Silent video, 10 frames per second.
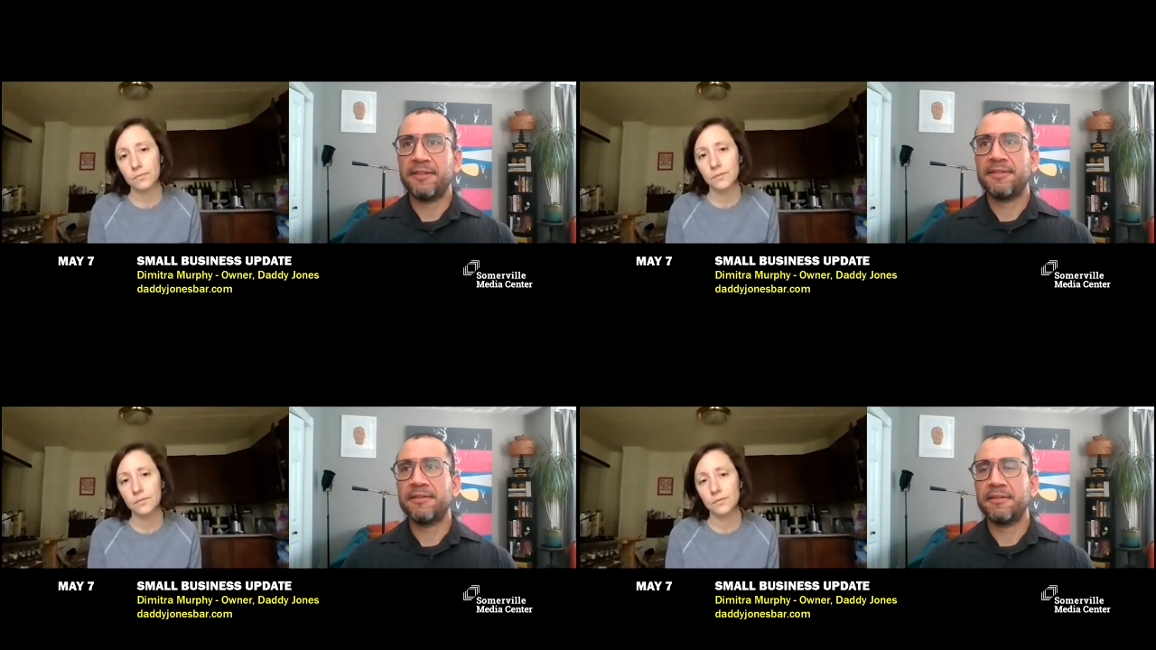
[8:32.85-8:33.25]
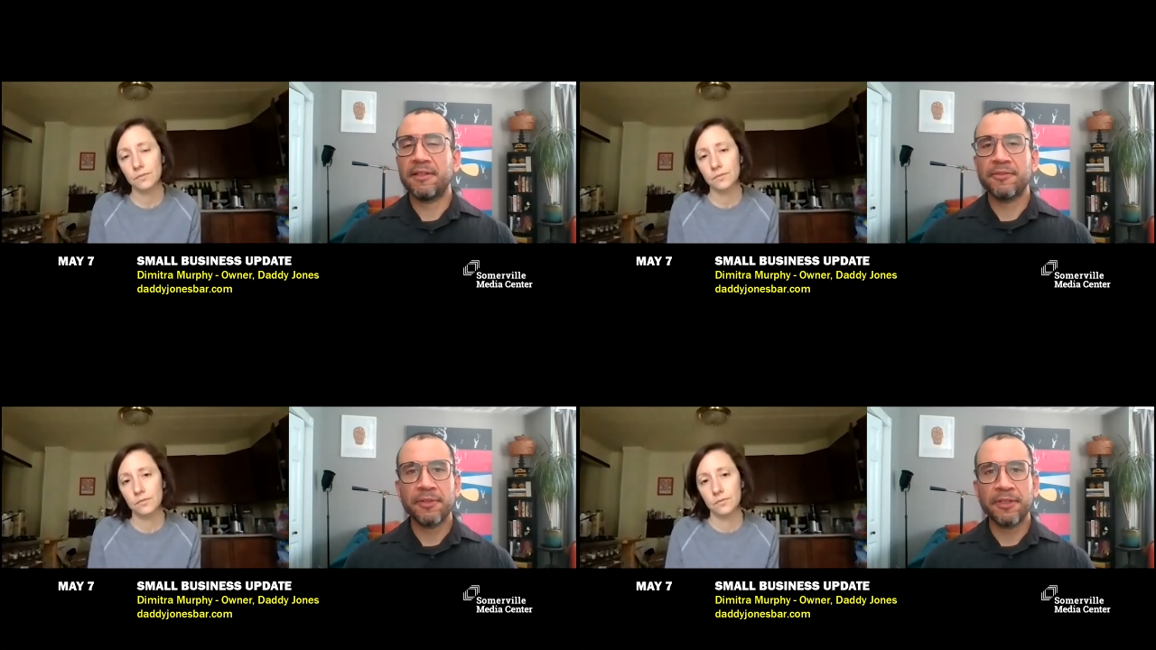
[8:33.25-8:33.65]
Speaker 1: That's
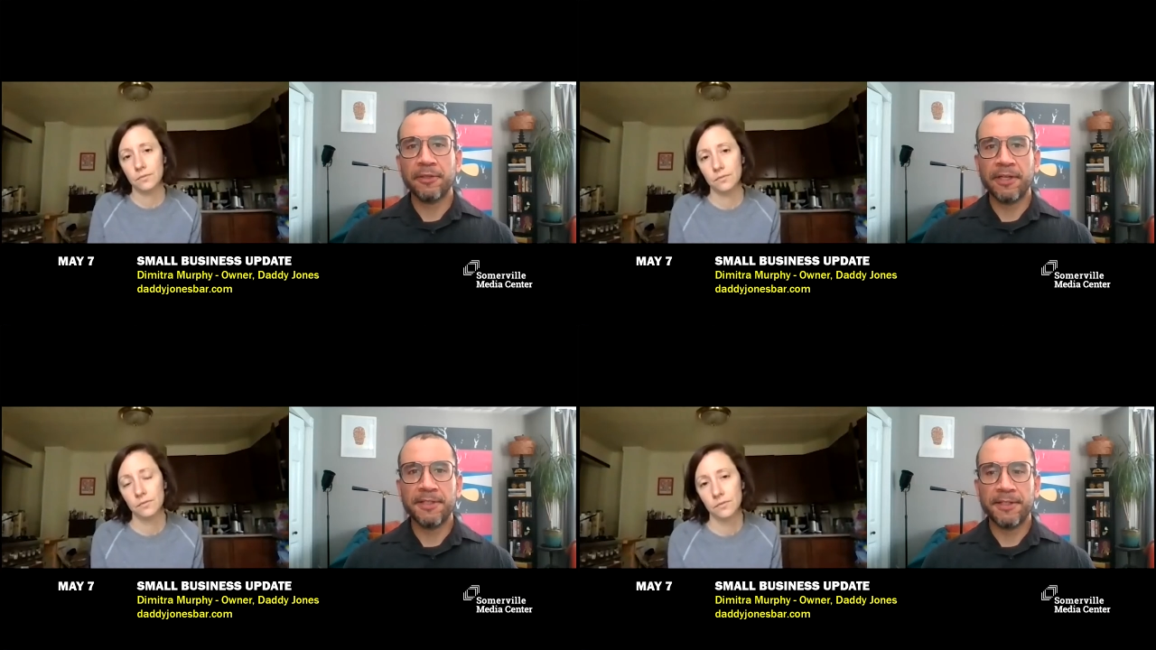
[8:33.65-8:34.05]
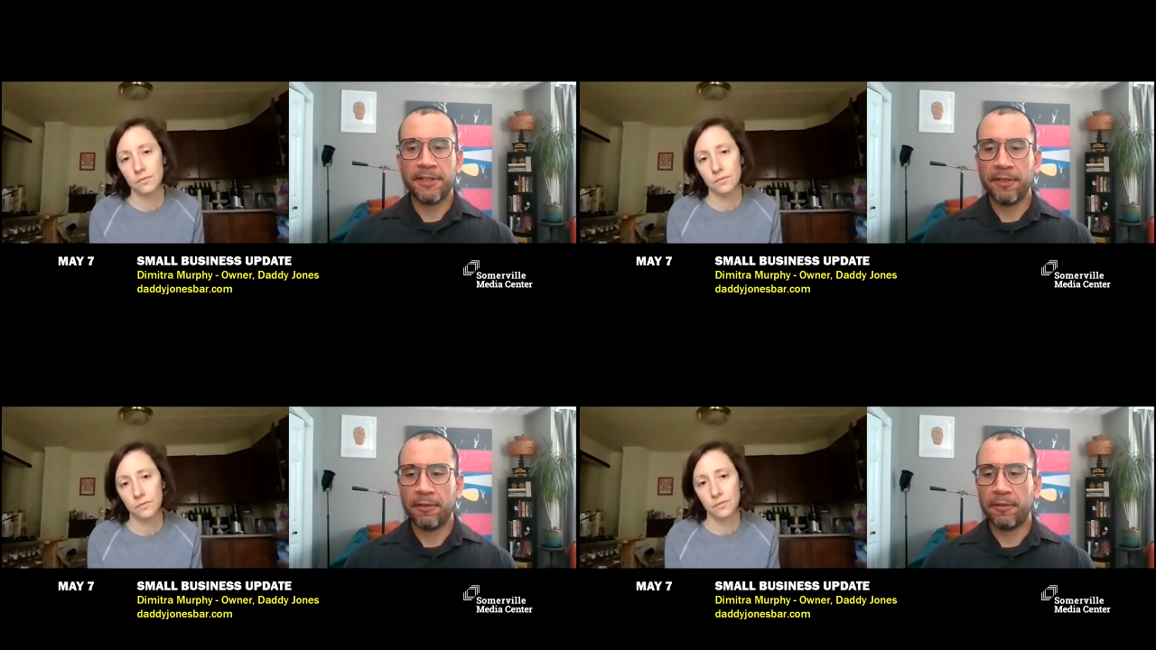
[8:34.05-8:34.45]
that's really great to
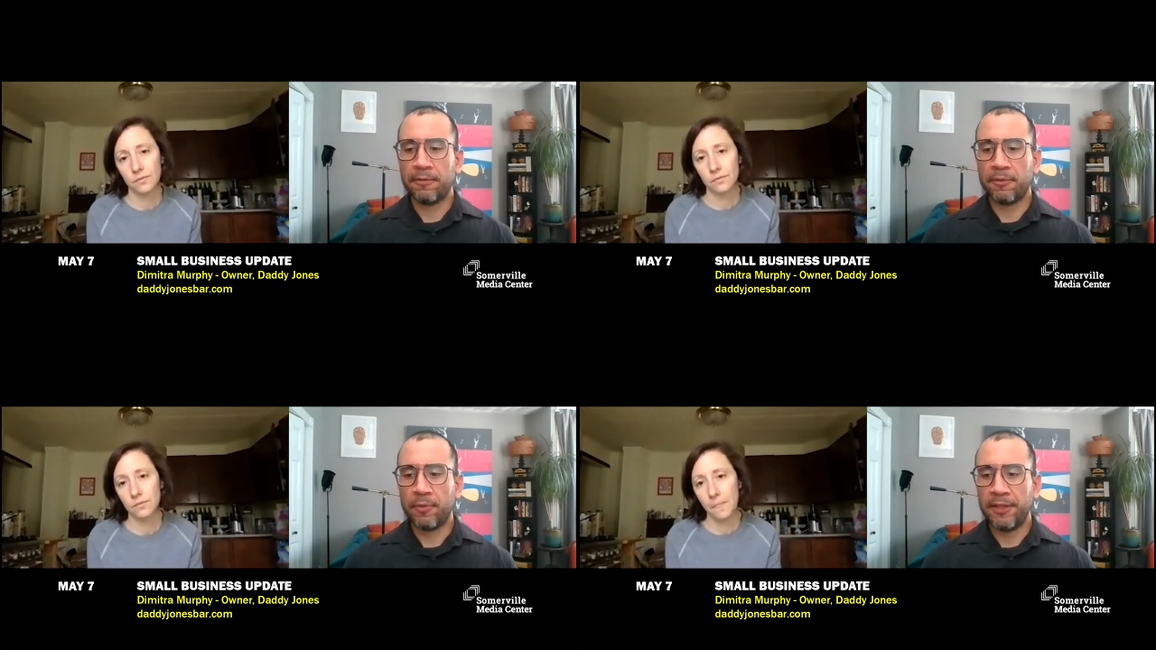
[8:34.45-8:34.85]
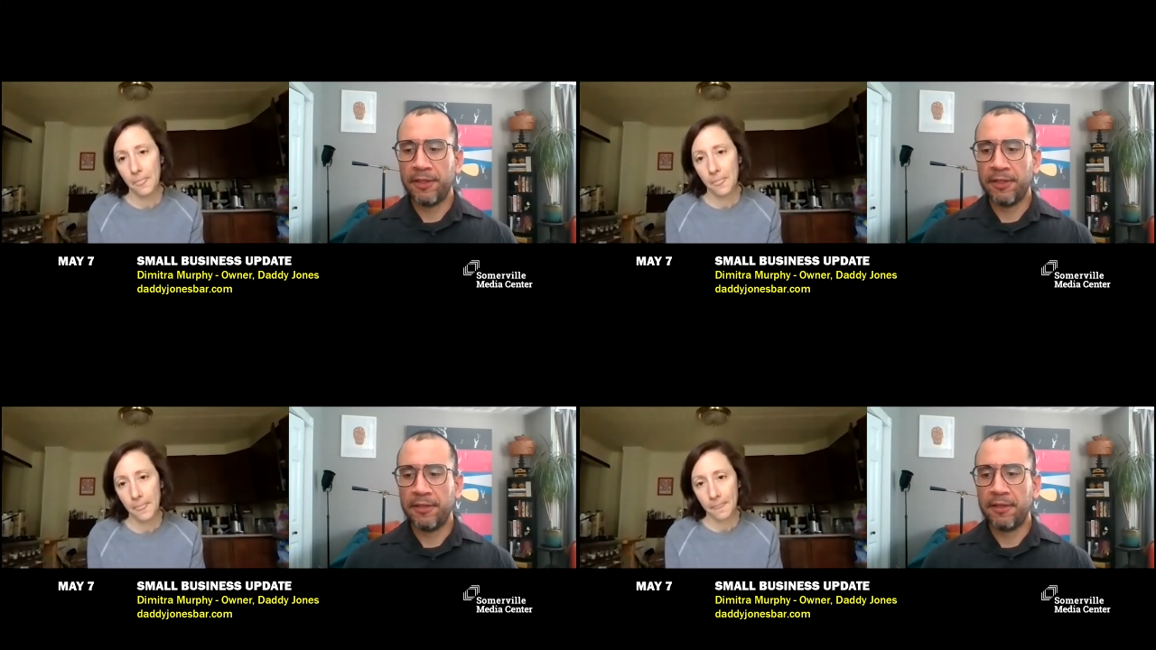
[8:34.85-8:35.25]
hear the way
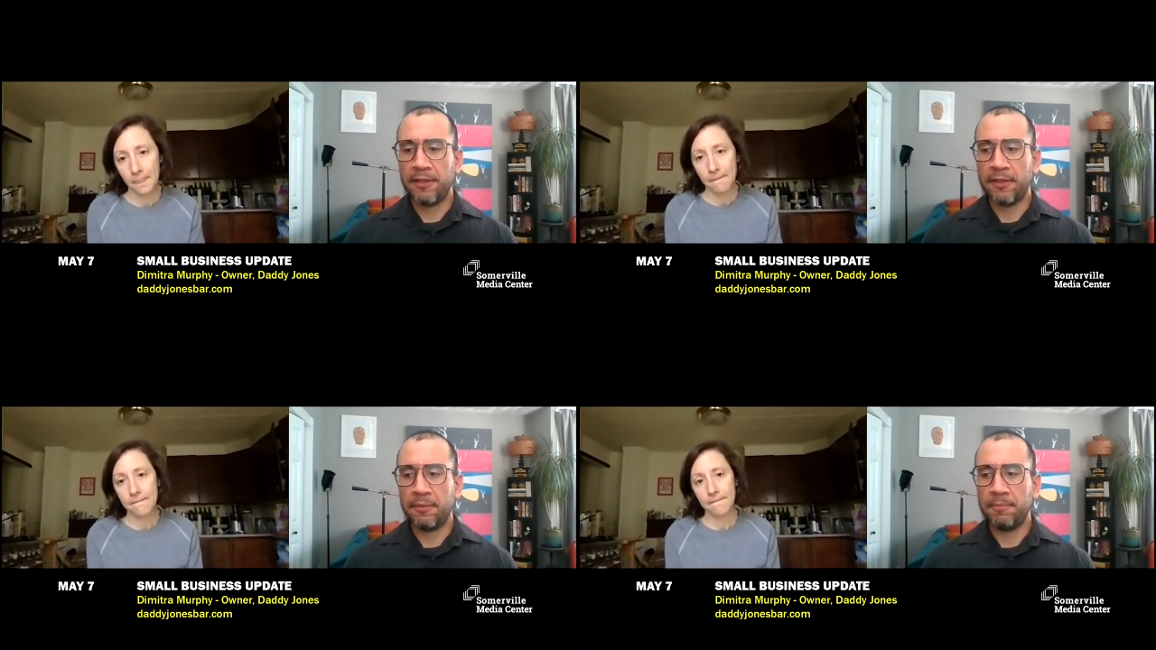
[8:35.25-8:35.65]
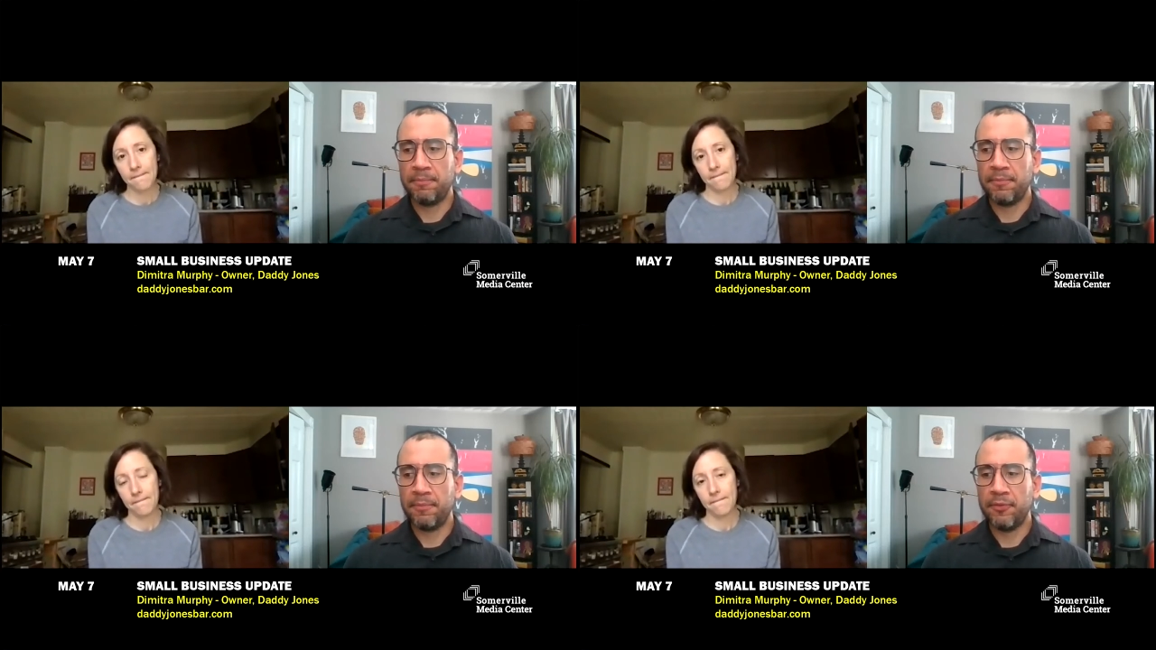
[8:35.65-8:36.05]
that um,